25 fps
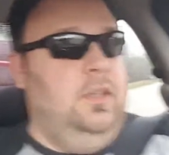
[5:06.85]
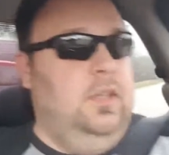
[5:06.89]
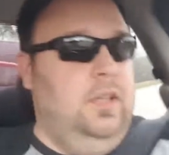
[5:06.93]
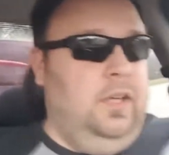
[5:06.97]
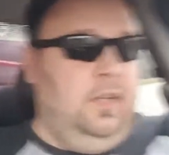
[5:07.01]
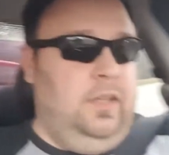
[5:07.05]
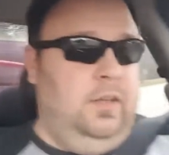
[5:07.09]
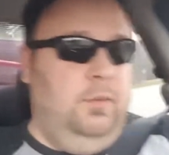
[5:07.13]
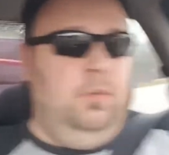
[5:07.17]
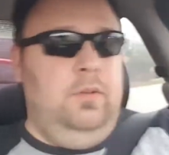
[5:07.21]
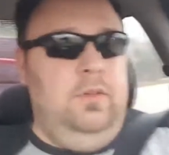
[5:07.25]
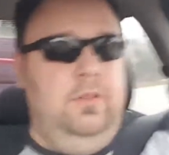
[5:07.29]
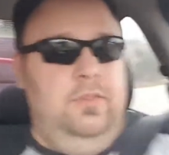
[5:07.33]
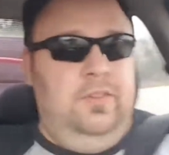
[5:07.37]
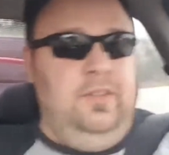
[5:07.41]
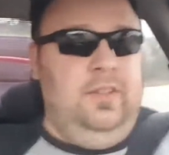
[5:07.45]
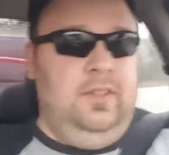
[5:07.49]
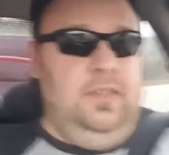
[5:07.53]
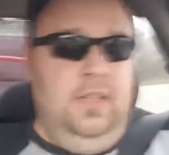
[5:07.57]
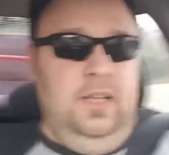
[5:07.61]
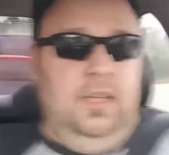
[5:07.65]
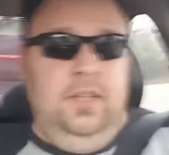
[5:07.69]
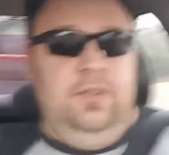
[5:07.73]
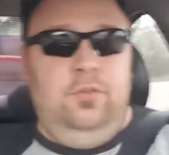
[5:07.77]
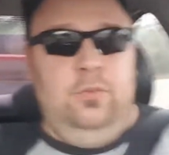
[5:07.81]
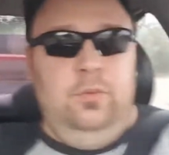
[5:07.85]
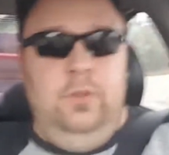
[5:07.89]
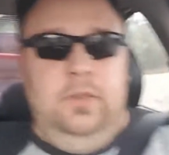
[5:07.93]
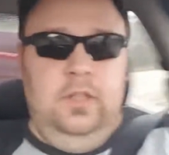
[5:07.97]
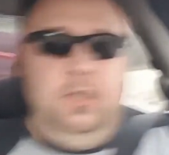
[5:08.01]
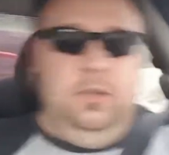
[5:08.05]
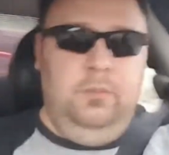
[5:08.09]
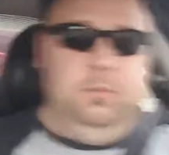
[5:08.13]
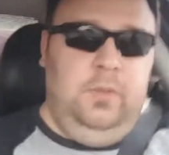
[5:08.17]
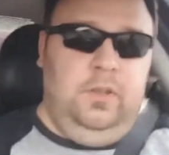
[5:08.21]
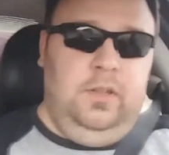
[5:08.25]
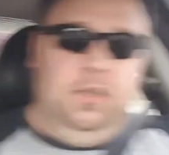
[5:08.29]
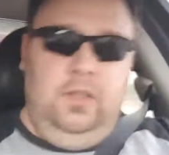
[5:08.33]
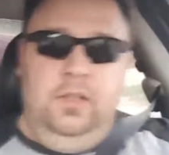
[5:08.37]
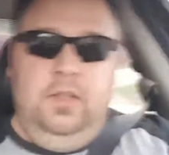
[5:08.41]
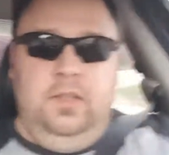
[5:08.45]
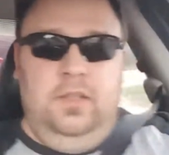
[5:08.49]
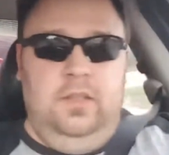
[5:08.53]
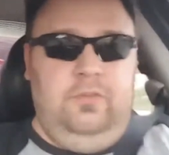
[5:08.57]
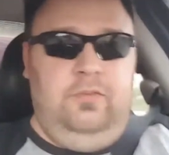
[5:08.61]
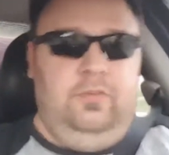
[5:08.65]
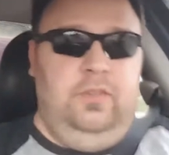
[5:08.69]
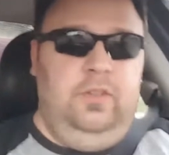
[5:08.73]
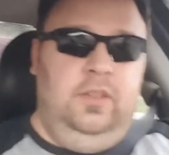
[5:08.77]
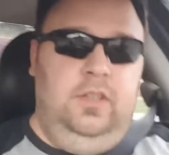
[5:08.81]
I keep wanting to say last weekend, but
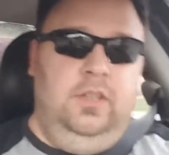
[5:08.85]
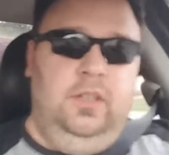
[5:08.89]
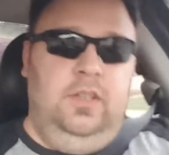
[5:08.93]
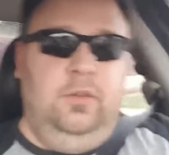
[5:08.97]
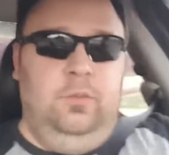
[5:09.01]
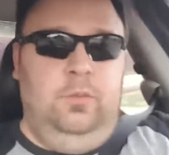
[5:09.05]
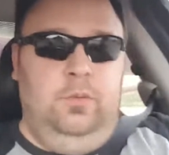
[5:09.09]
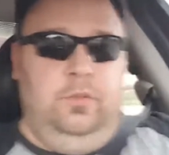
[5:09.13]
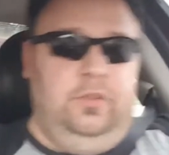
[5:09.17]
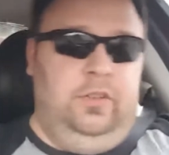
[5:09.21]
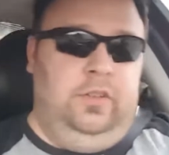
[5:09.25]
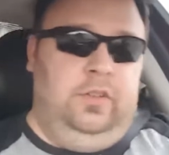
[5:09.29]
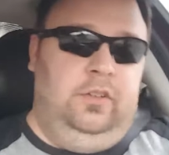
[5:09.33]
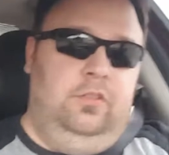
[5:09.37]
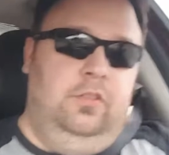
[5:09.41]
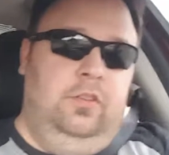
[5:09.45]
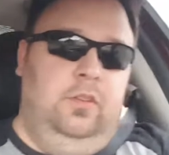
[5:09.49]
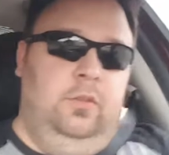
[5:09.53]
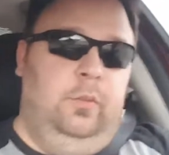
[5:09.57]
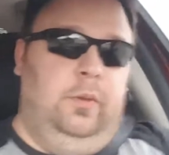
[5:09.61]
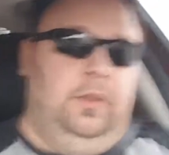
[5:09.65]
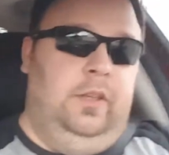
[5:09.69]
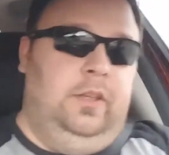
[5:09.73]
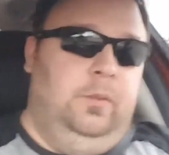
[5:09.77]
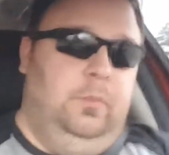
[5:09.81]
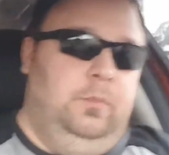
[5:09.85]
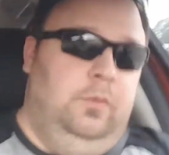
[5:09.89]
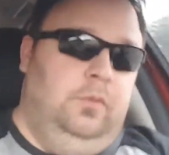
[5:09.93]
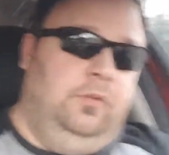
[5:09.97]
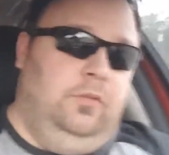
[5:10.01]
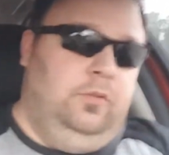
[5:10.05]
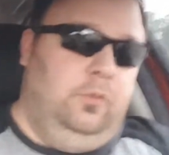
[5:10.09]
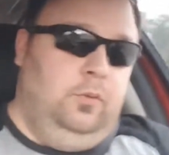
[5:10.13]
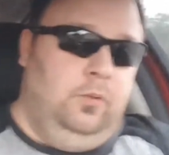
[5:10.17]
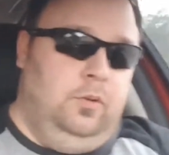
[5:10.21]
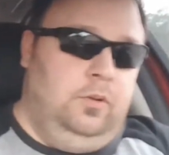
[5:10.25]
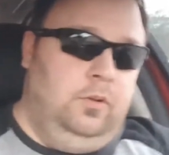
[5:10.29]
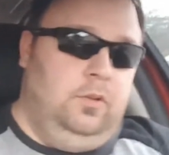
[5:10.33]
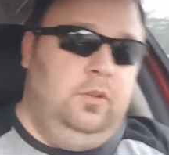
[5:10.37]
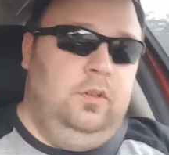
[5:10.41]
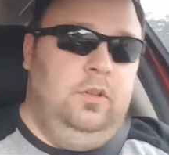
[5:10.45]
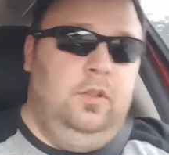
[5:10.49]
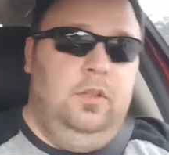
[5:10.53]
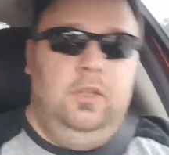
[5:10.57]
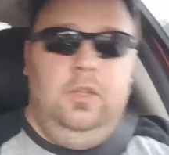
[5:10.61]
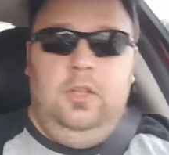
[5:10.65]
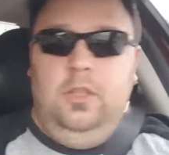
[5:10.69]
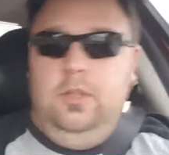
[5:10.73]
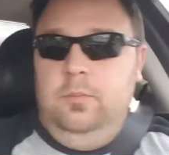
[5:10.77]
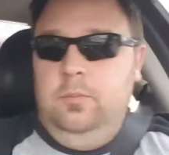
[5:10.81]
I feel like it was actually the weekend before.
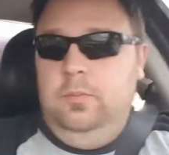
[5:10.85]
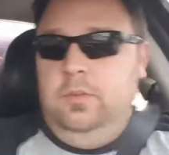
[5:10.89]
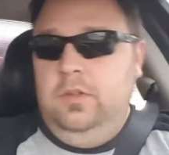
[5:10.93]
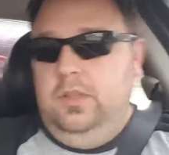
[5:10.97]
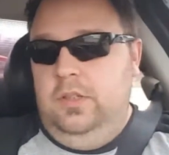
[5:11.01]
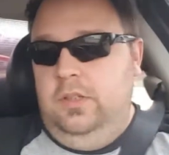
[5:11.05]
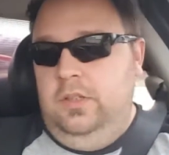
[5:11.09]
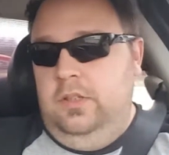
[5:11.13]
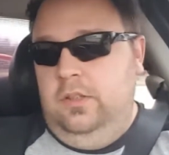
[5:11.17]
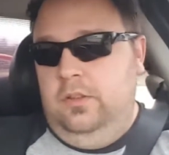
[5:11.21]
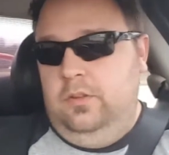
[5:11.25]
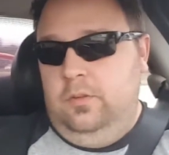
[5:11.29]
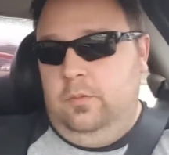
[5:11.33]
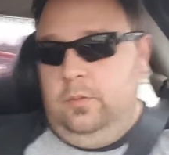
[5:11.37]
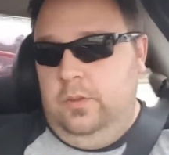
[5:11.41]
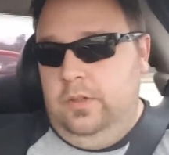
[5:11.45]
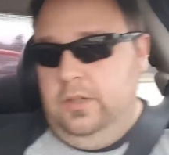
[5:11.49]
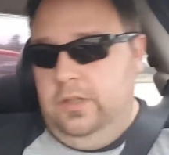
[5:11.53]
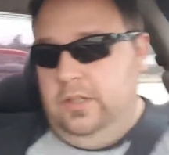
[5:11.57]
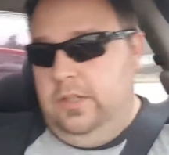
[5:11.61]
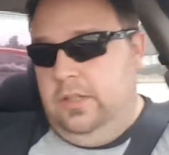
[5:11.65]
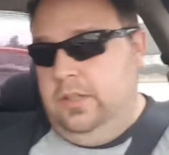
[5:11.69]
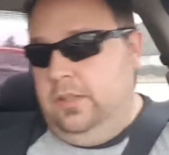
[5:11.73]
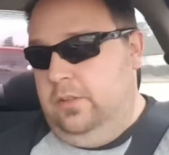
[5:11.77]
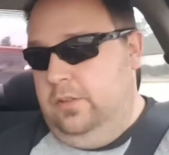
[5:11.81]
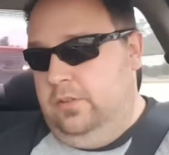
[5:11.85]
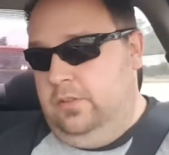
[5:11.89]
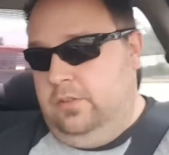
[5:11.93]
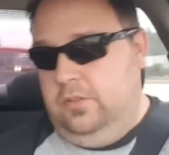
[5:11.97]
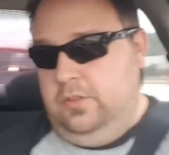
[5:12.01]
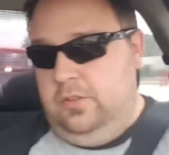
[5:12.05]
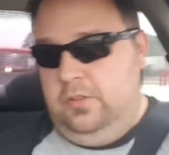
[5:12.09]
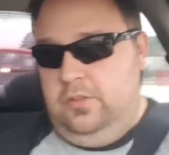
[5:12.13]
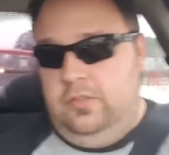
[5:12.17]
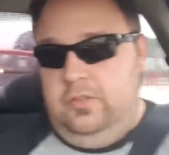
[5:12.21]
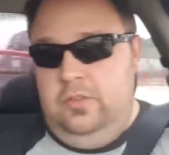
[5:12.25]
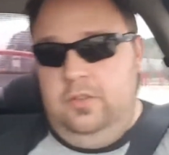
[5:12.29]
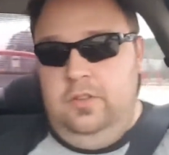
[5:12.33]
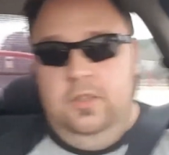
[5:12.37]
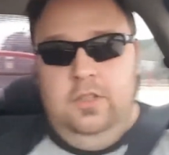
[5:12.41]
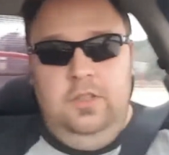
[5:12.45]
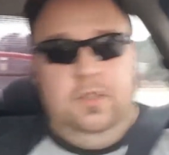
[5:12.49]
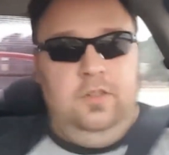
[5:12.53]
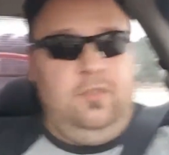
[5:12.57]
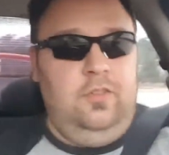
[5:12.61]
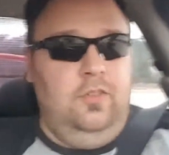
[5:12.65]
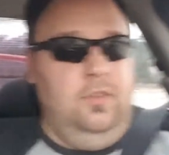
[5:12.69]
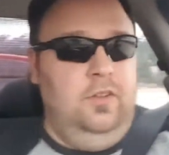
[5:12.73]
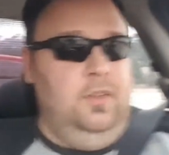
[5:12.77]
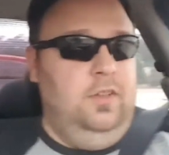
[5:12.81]
But either way, it just,
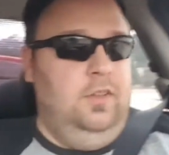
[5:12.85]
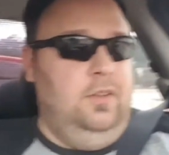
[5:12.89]
it's.